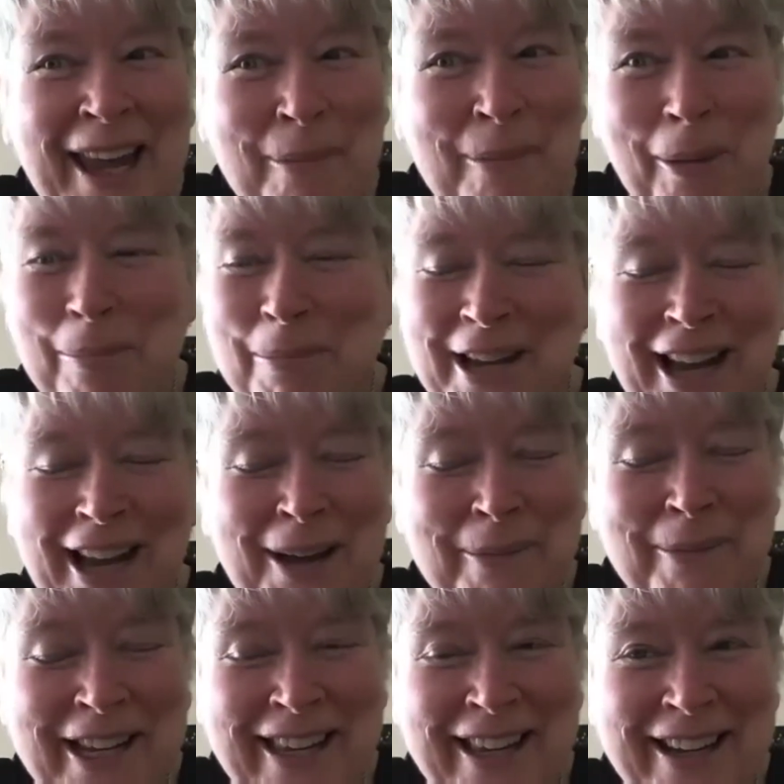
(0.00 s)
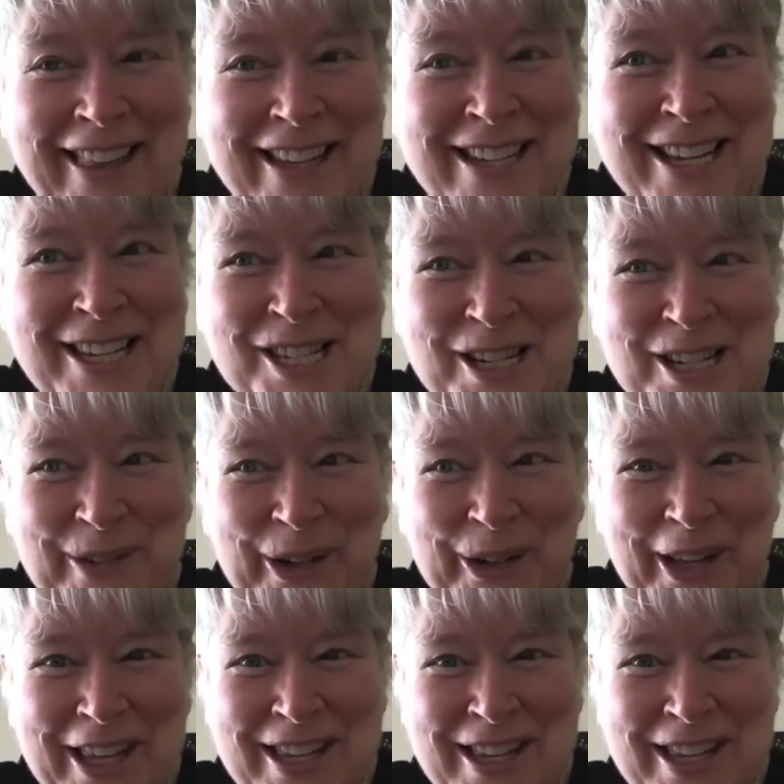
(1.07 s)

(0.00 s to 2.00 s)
up time and again in the testimonies.